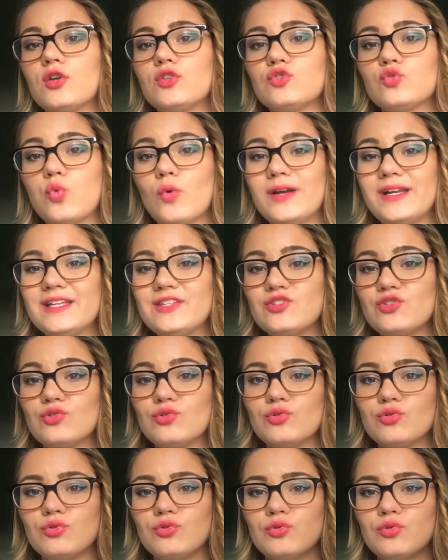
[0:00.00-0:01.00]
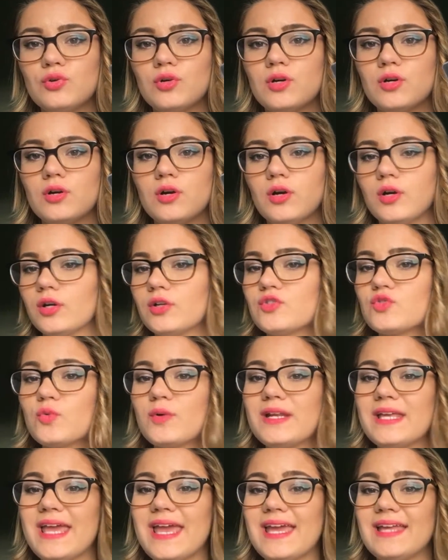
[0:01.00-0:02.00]

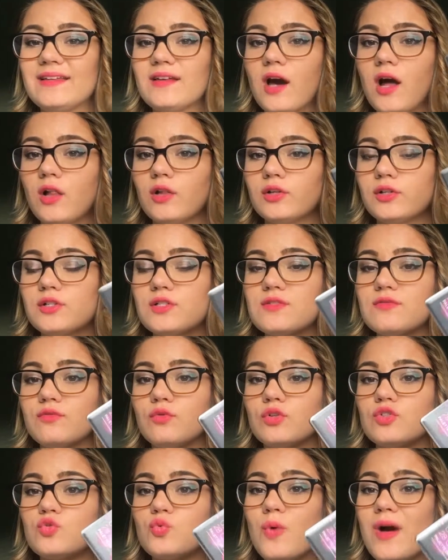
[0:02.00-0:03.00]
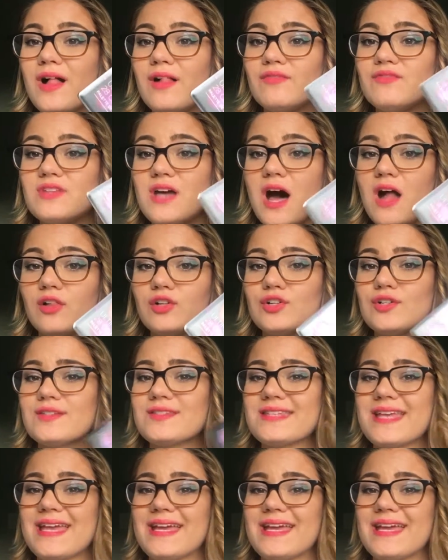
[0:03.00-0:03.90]
28 colors for $12,